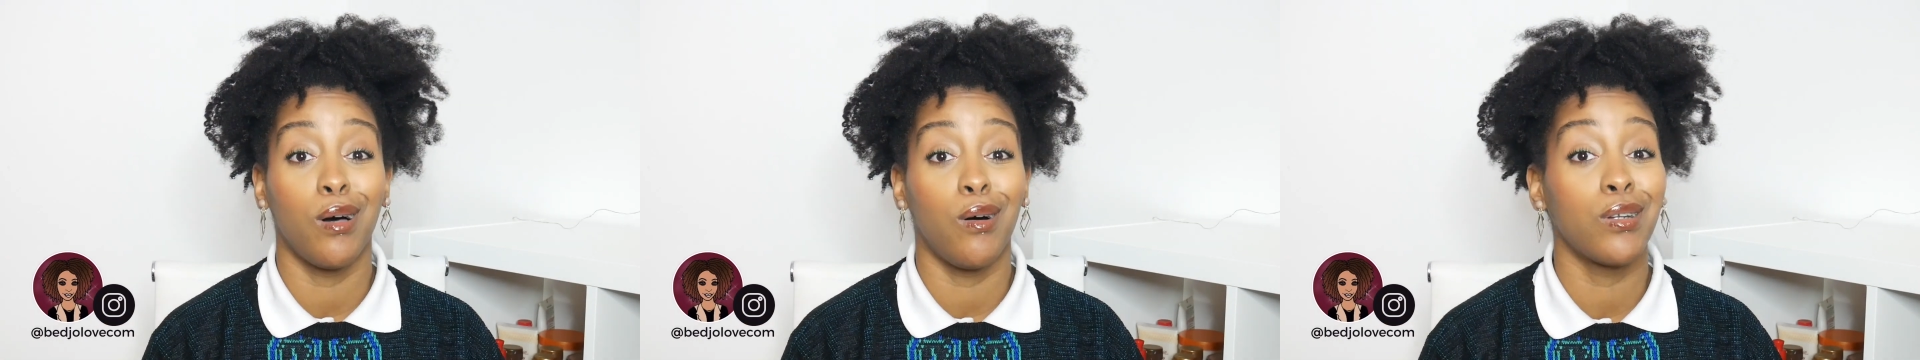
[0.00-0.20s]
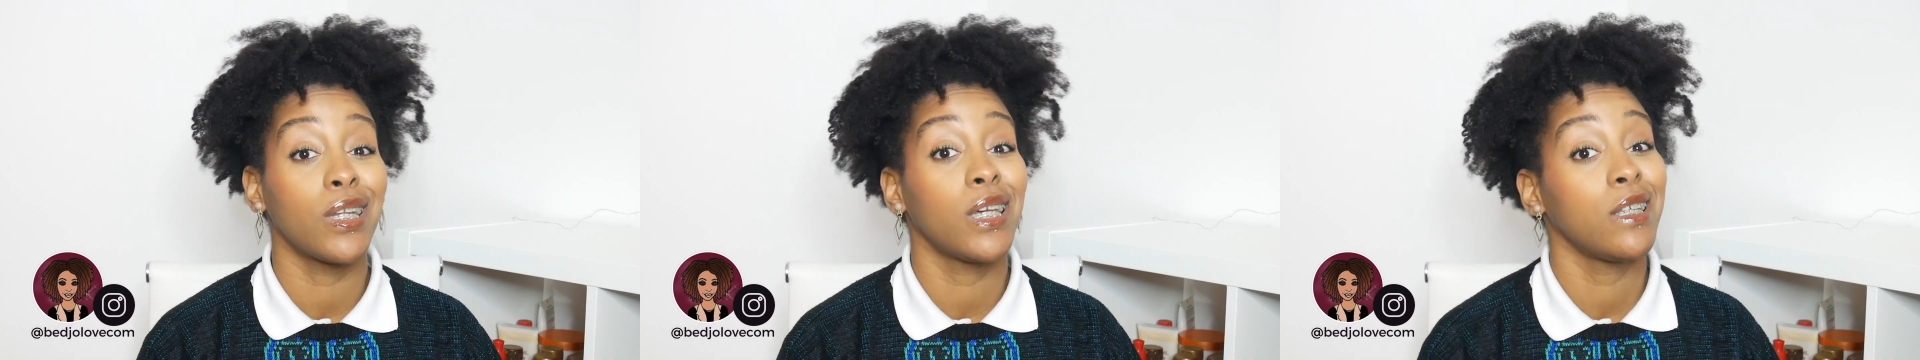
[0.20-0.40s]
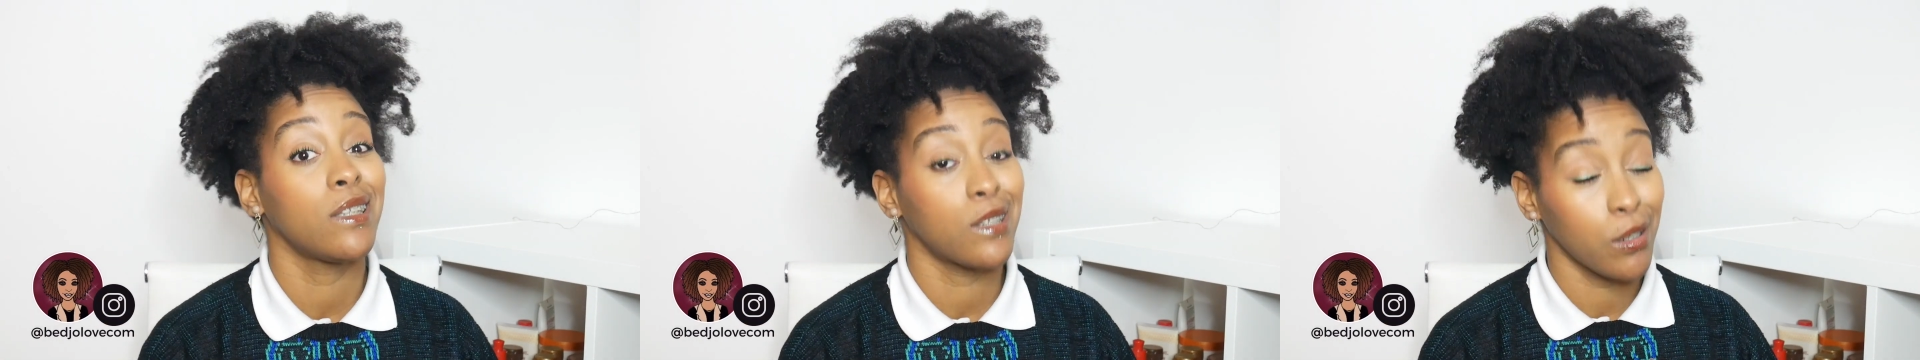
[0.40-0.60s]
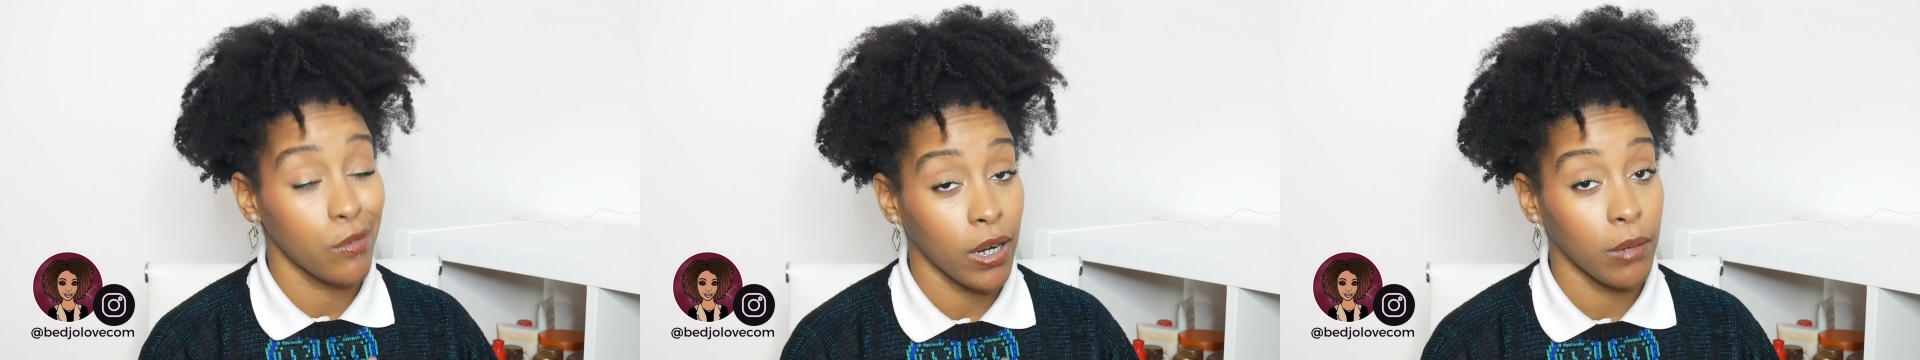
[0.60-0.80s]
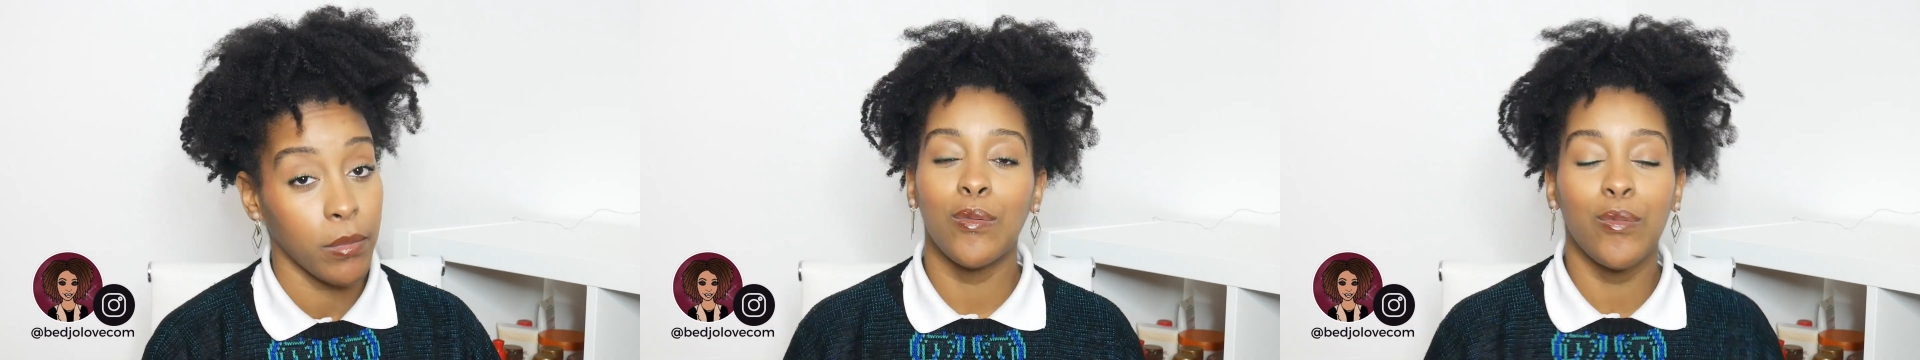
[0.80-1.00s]
on
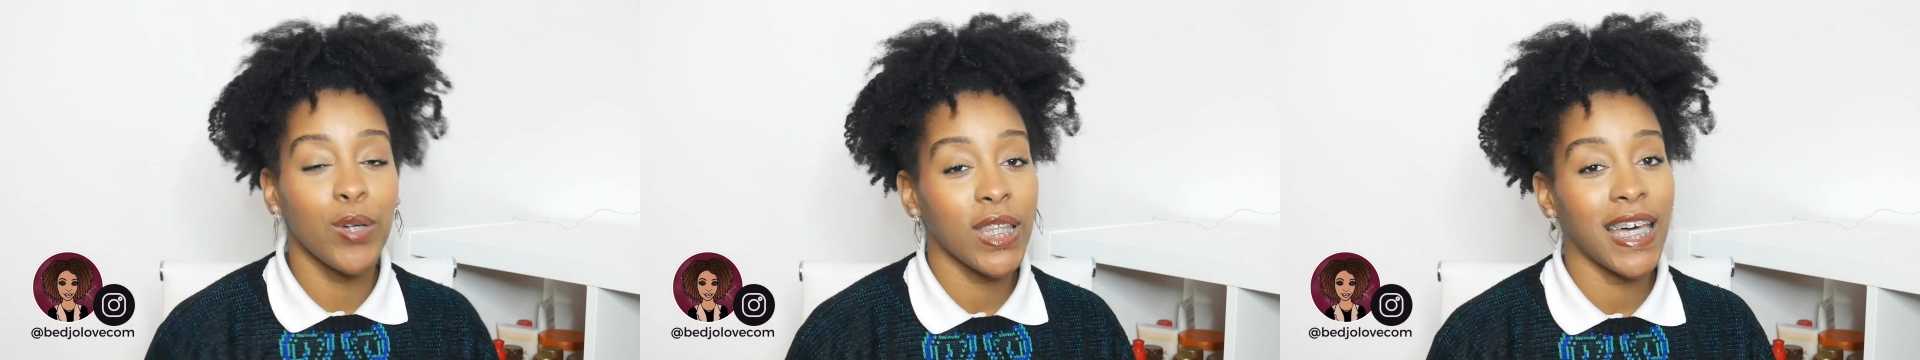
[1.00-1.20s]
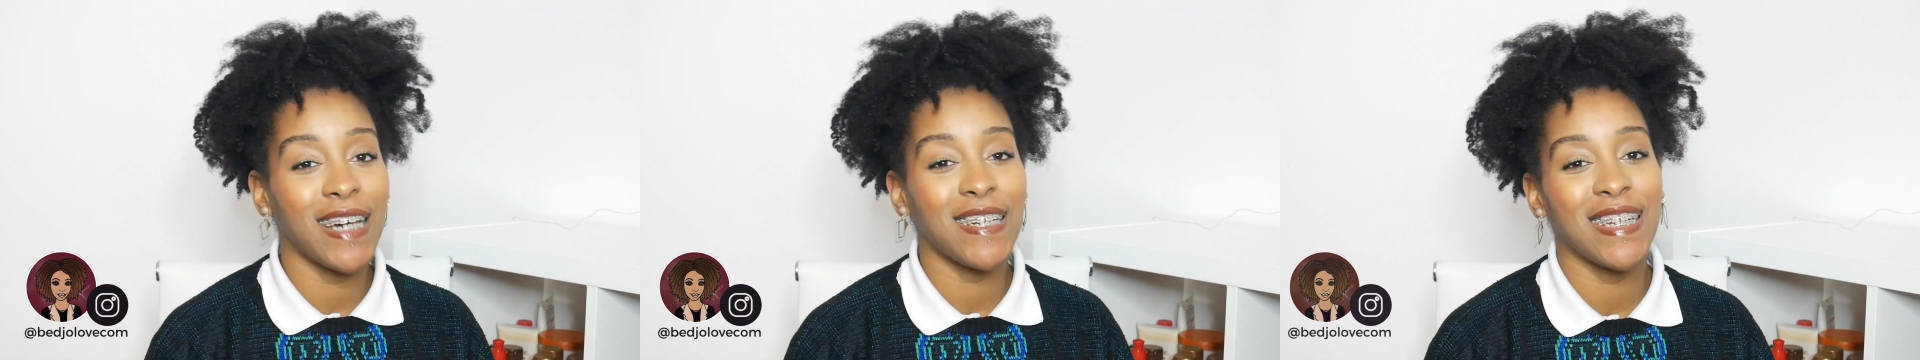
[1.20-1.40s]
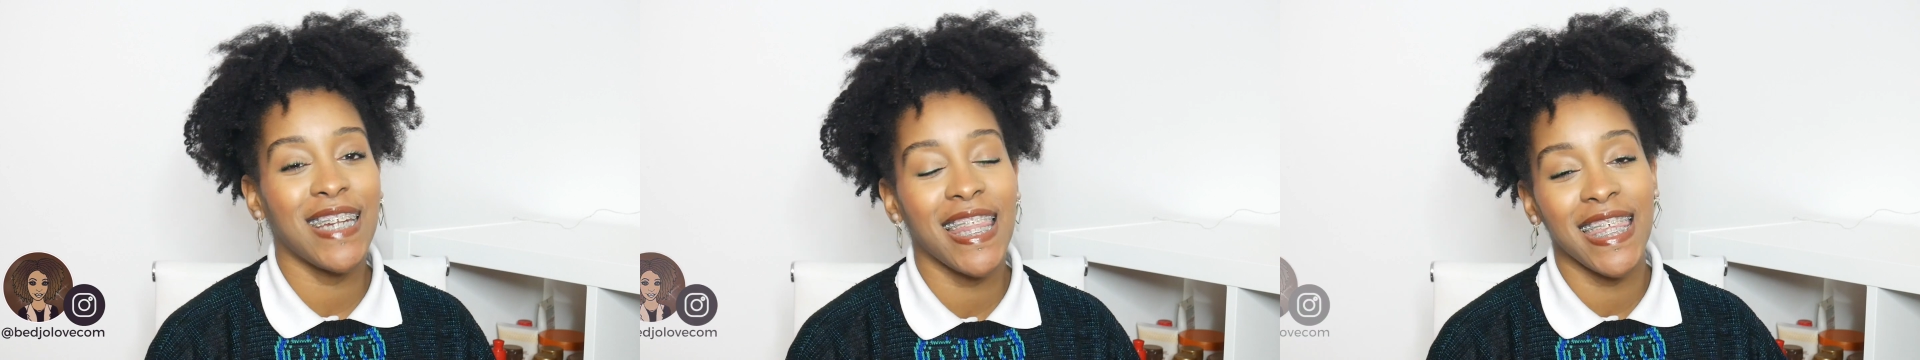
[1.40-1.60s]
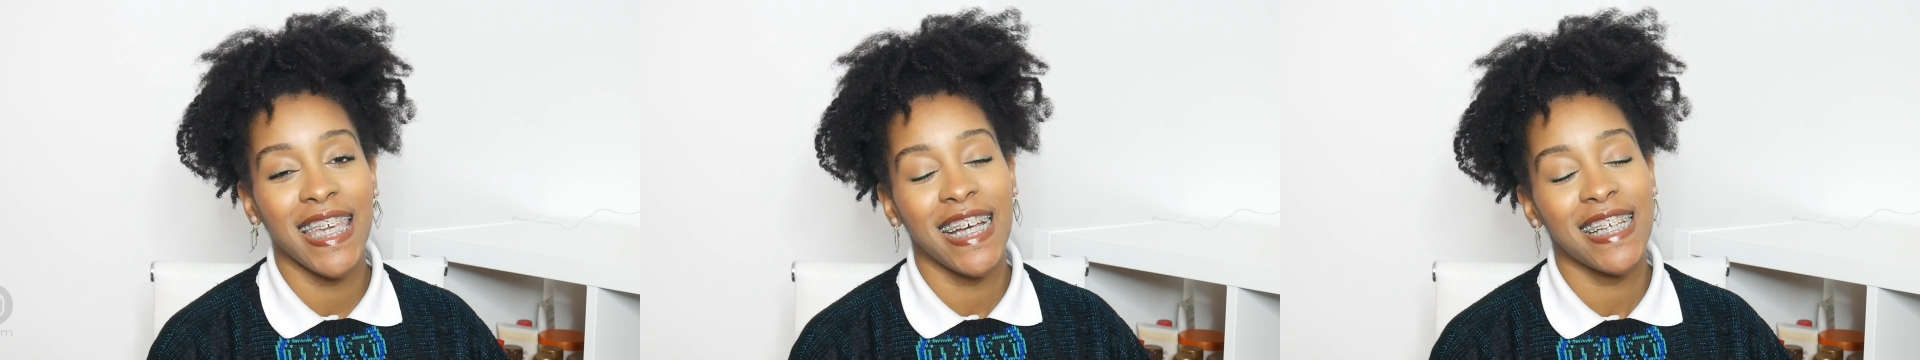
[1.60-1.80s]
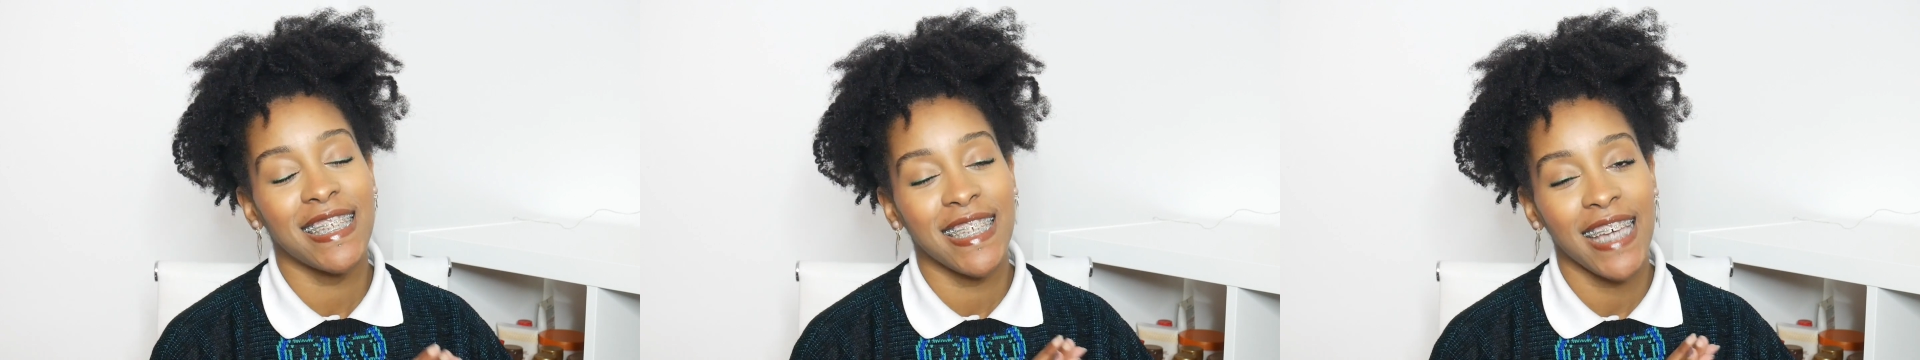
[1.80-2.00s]
Instagram. Without nothing
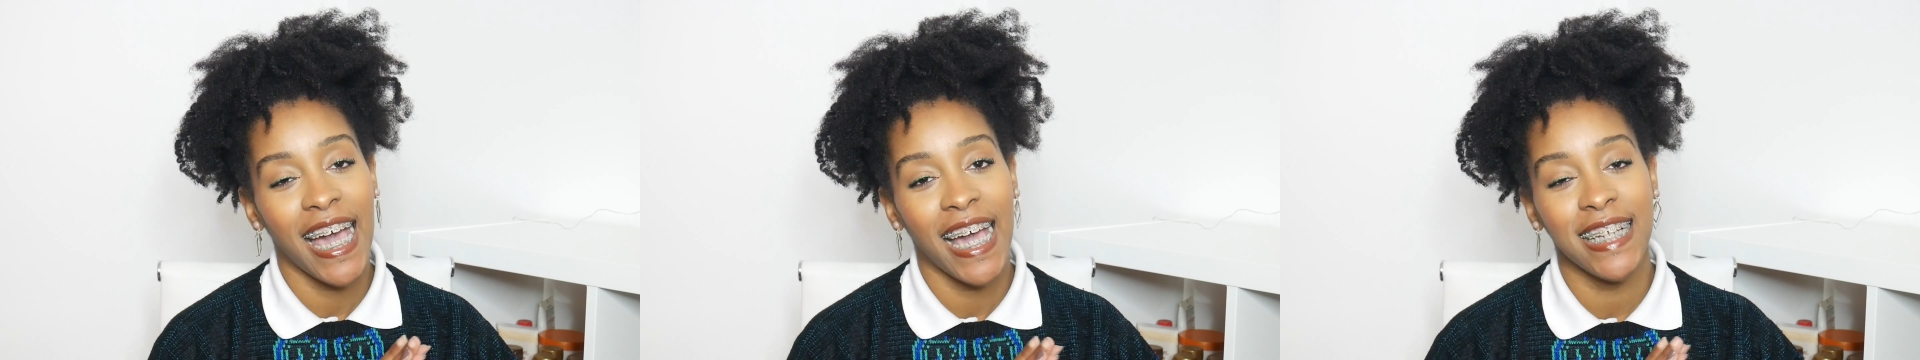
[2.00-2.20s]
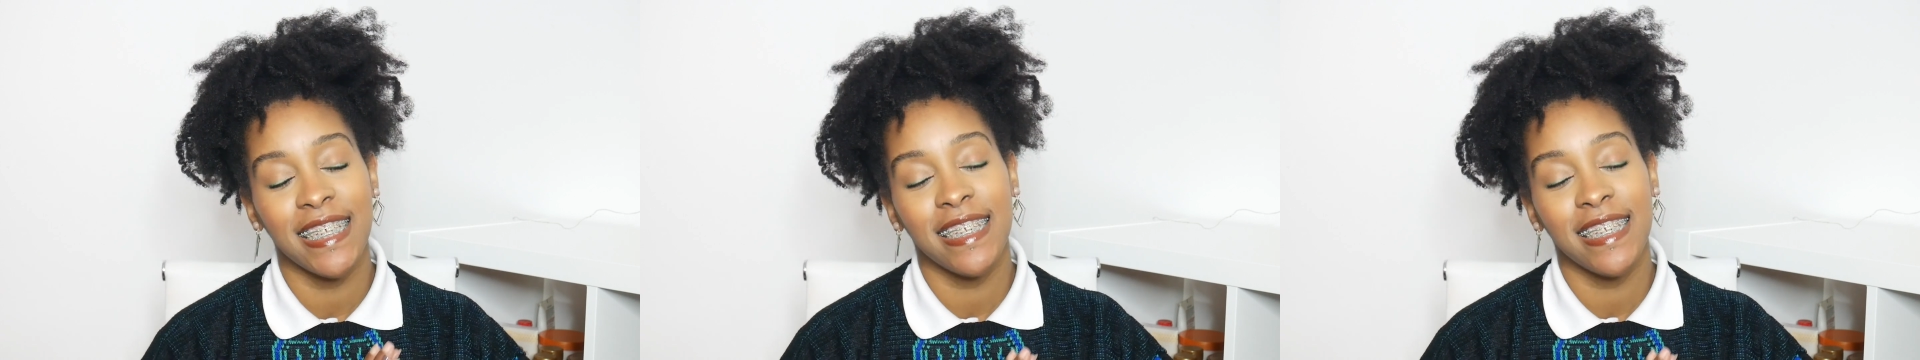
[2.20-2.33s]
else to add,